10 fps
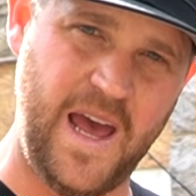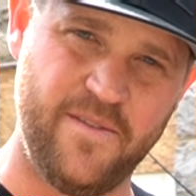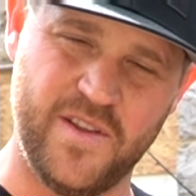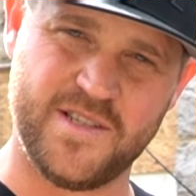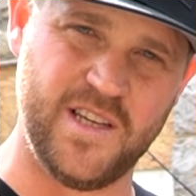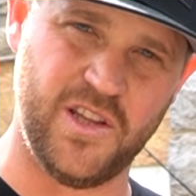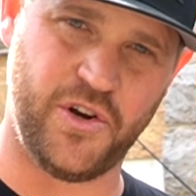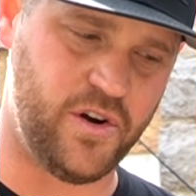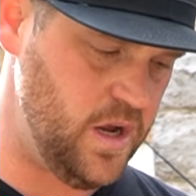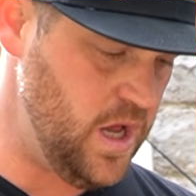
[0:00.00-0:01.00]
to have the
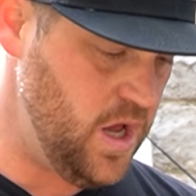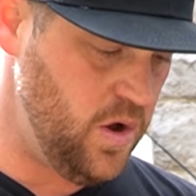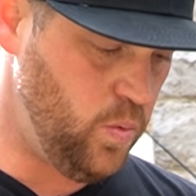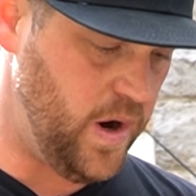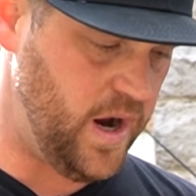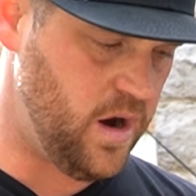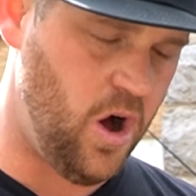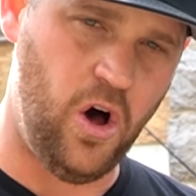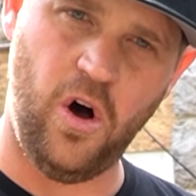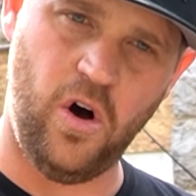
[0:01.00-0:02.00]
cylinder where
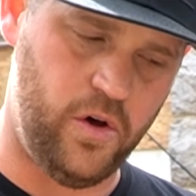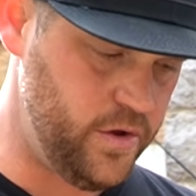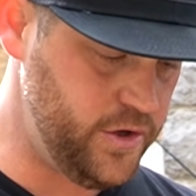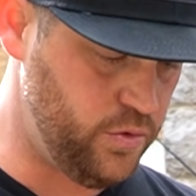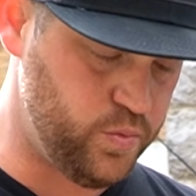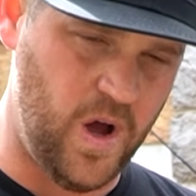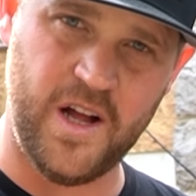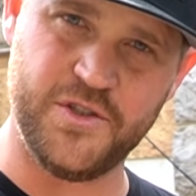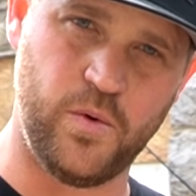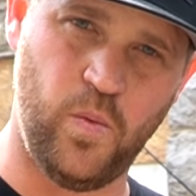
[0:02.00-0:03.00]
all your
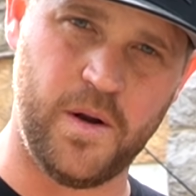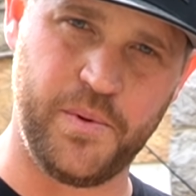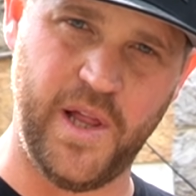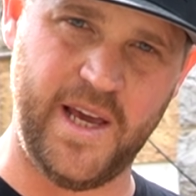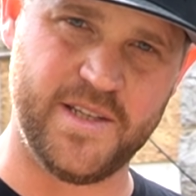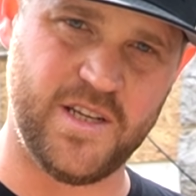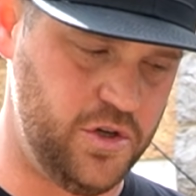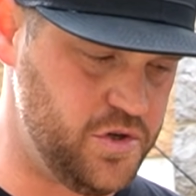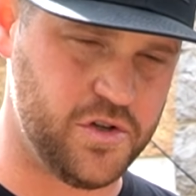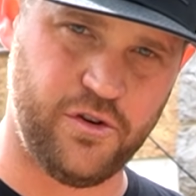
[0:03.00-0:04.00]
rods are in one place
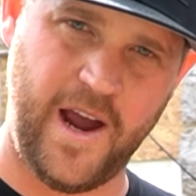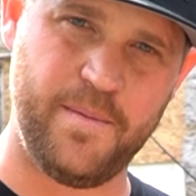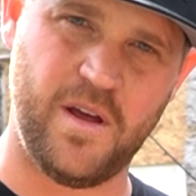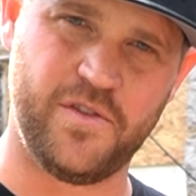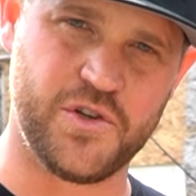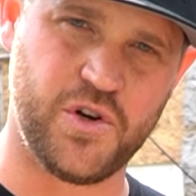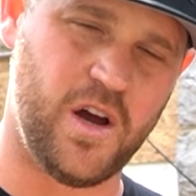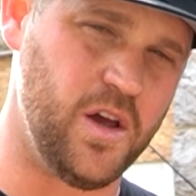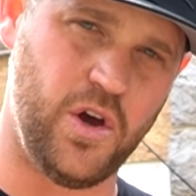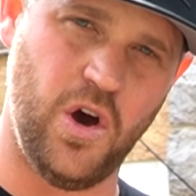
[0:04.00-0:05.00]
and you just grab it off the
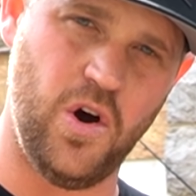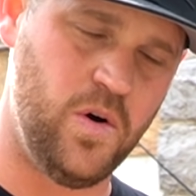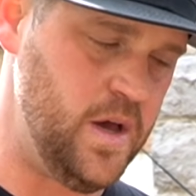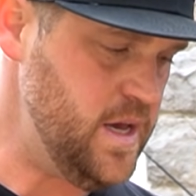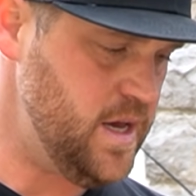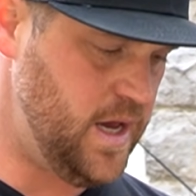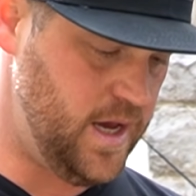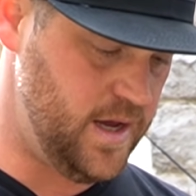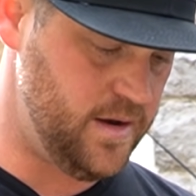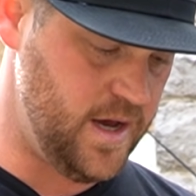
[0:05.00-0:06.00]
truck and go
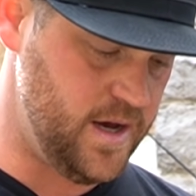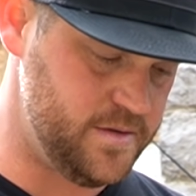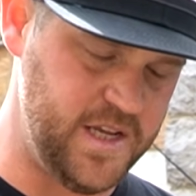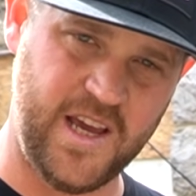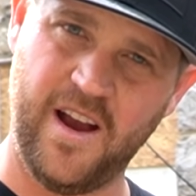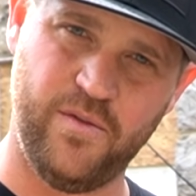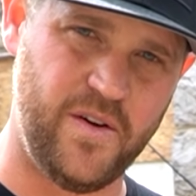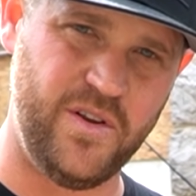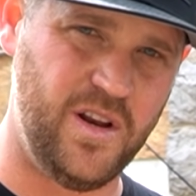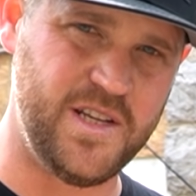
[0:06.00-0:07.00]
and uh, take care of
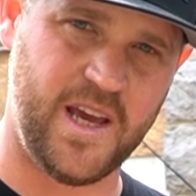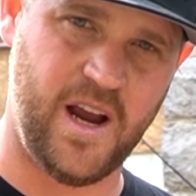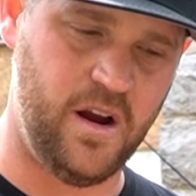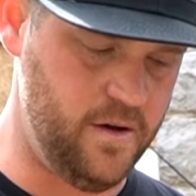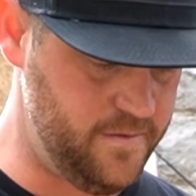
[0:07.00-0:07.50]
whatever you need to take care